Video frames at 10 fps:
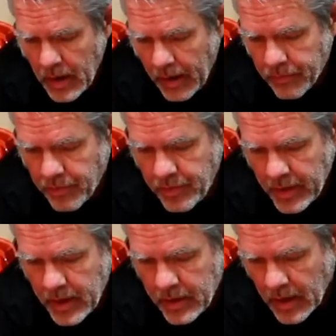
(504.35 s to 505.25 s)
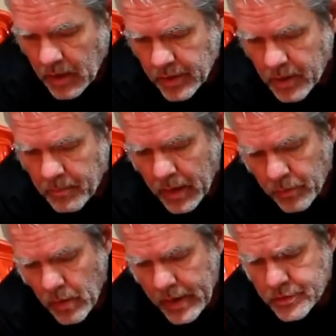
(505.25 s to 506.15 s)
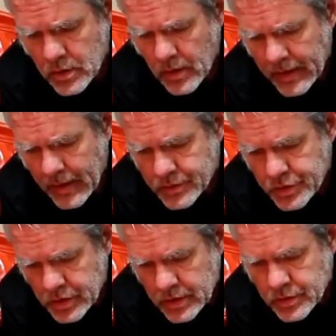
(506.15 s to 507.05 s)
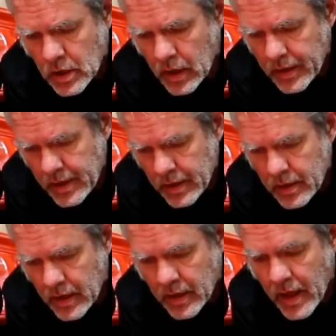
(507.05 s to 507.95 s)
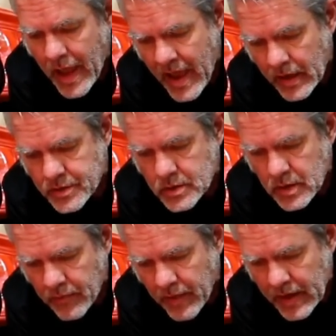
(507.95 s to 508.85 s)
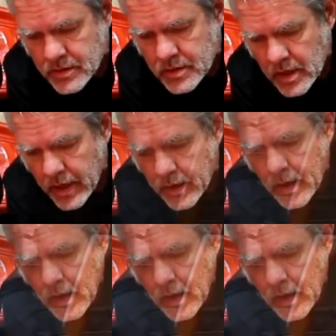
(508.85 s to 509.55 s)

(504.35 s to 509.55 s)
and then I'll get my razor and I'll just cut in an X, and that's it.